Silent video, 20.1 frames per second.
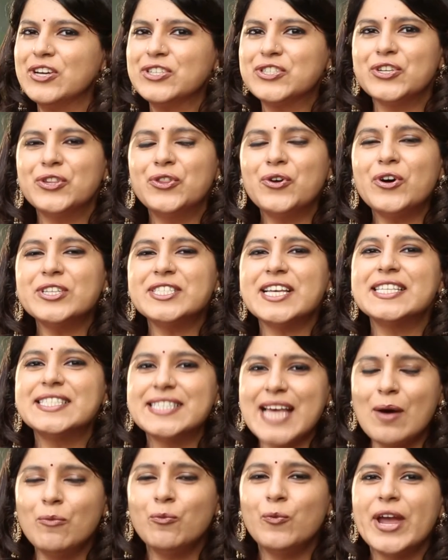So those are
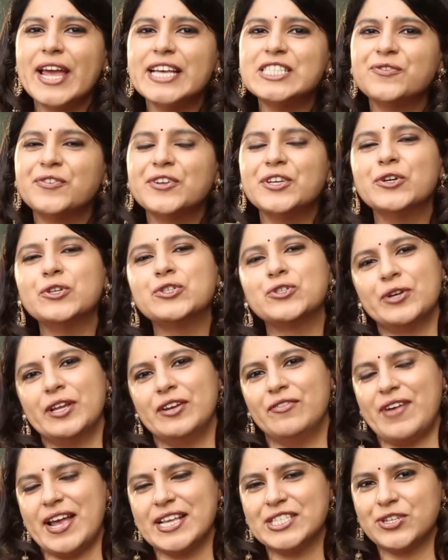some ways for you to
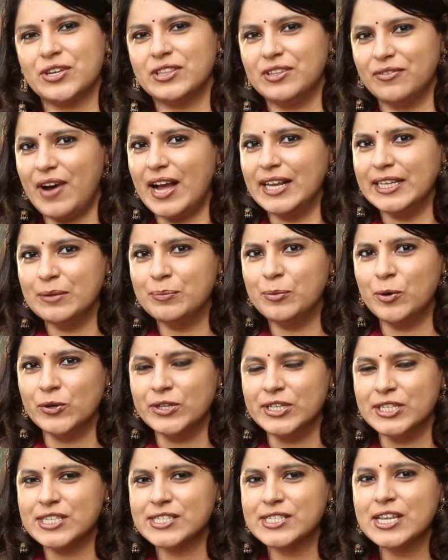invest your Diwali
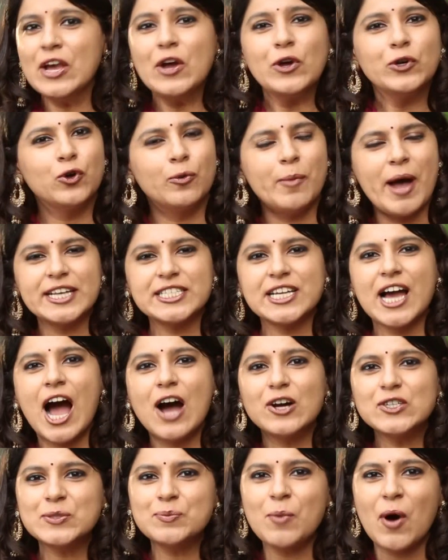bonus. No matter
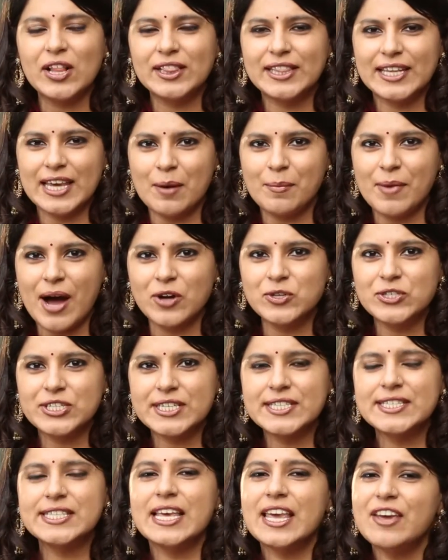how small the
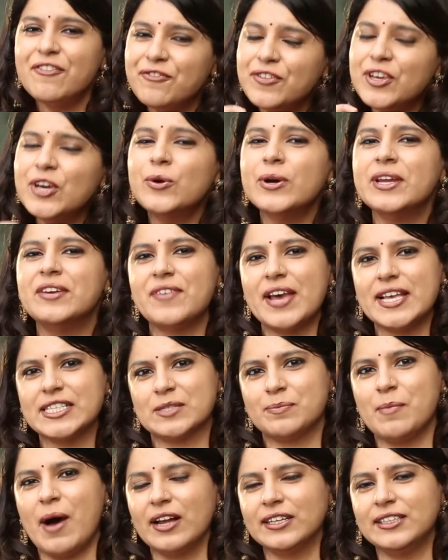amount is, if you
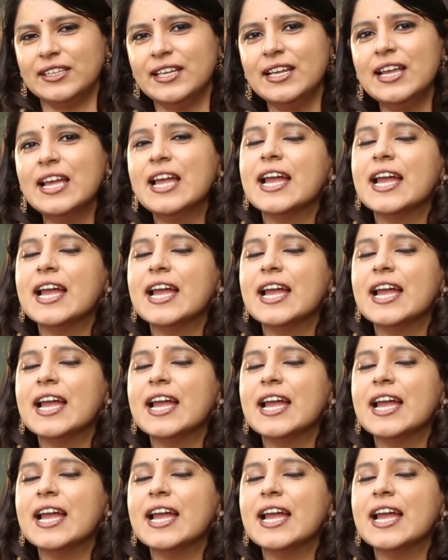invest smartly,